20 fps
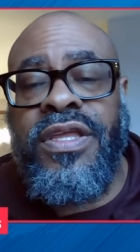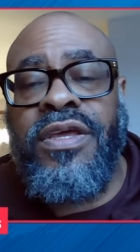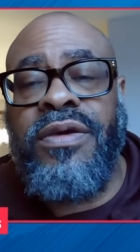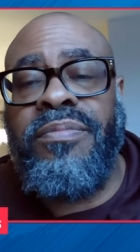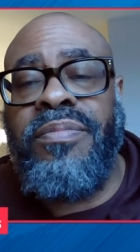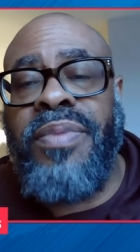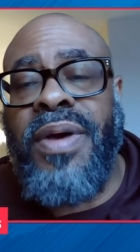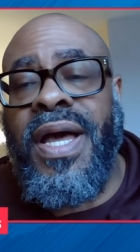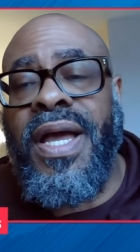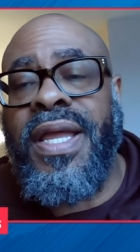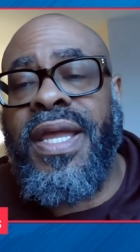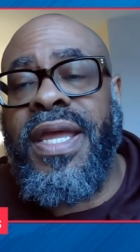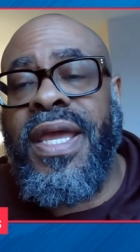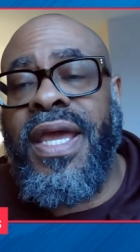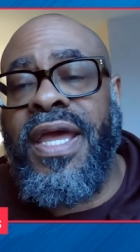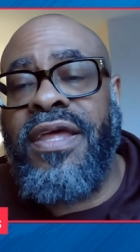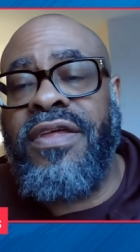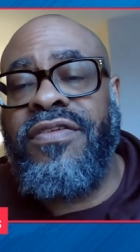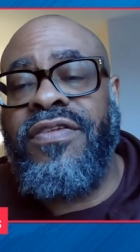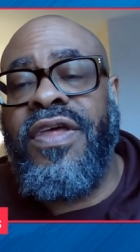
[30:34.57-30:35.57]
your
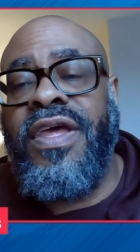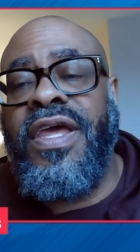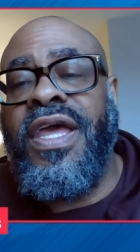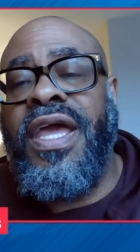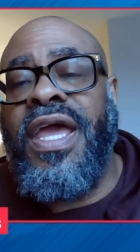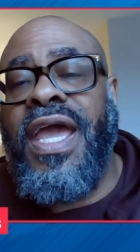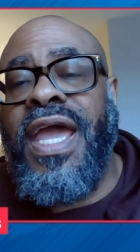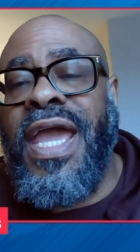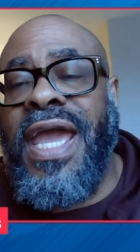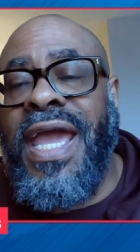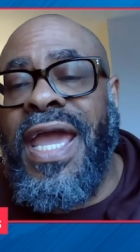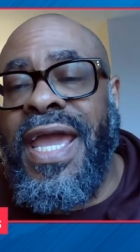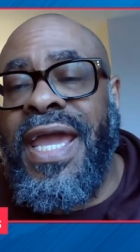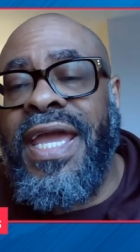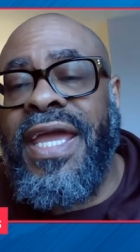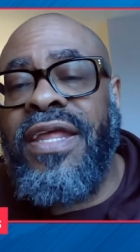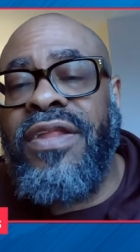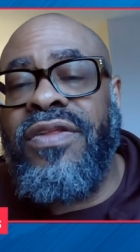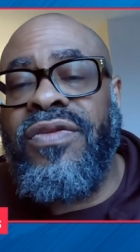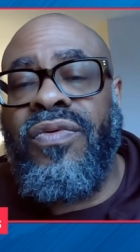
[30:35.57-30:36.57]
podcasts
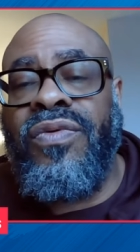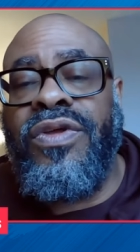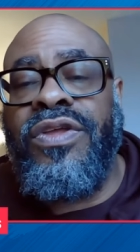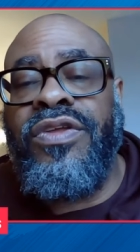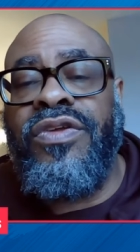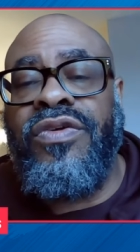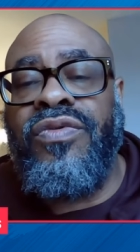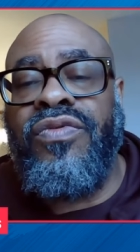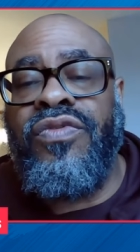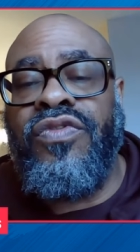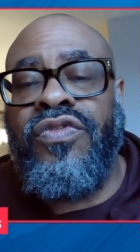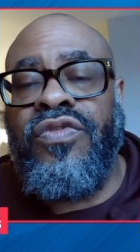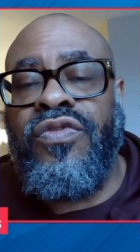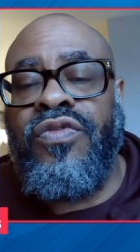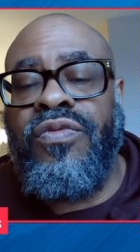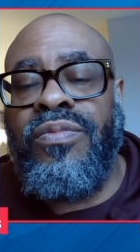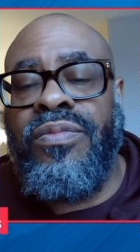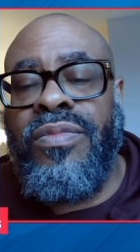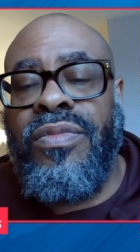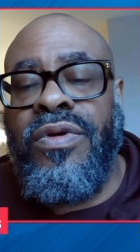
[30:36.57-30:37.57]
and on YouTube,